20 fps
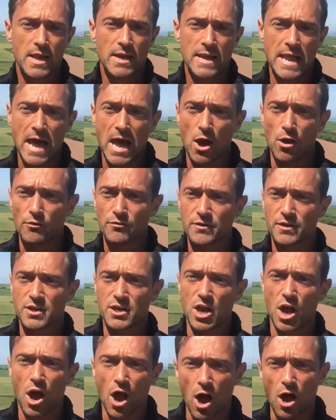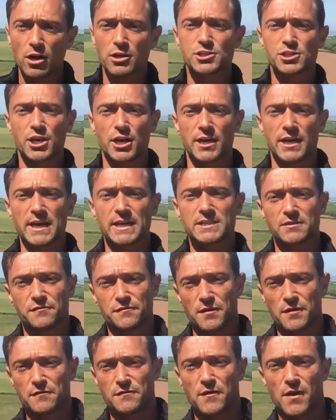Now, the car journey to
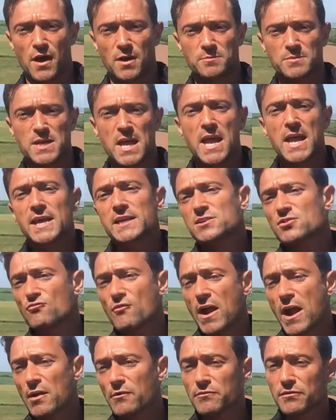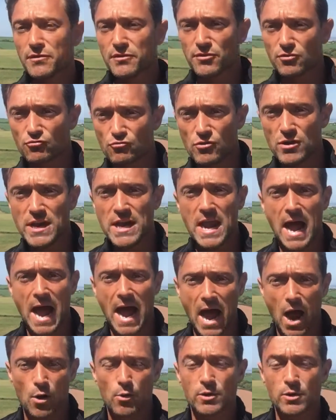FitFarms is around three
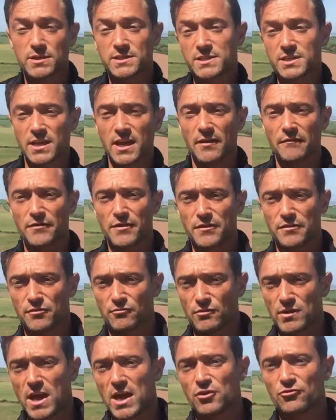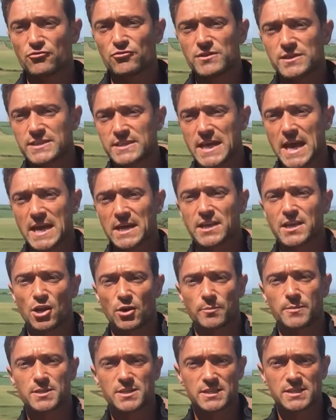hours to cover the three hundred ten
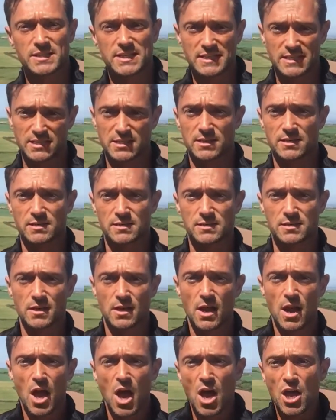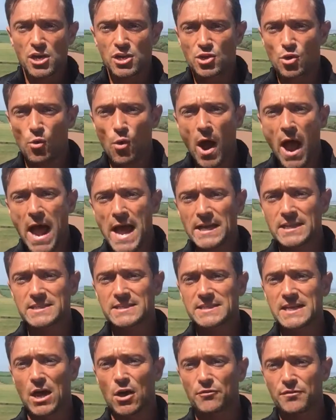kilometer distance. You'll head
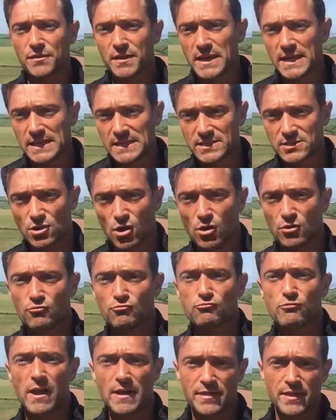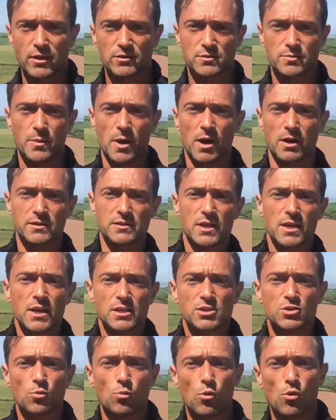southeast on Rathausmarkt
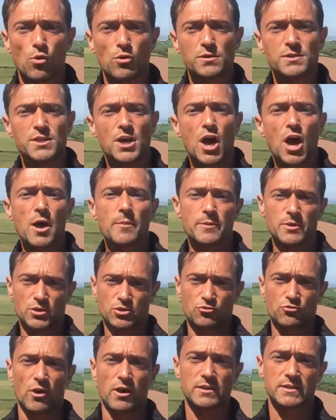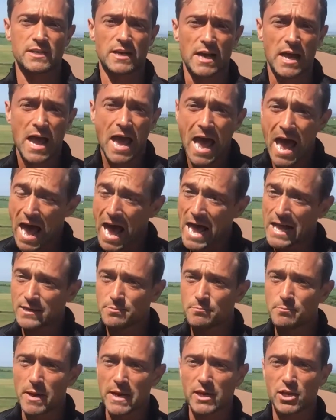towards Hermannstrasse
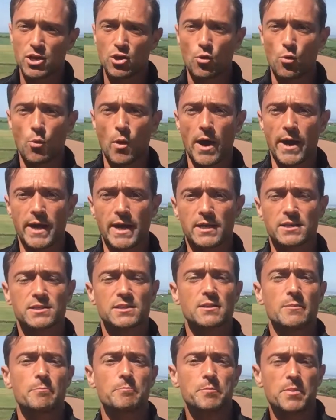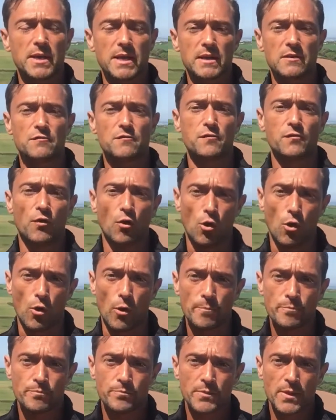and make your way to the B four.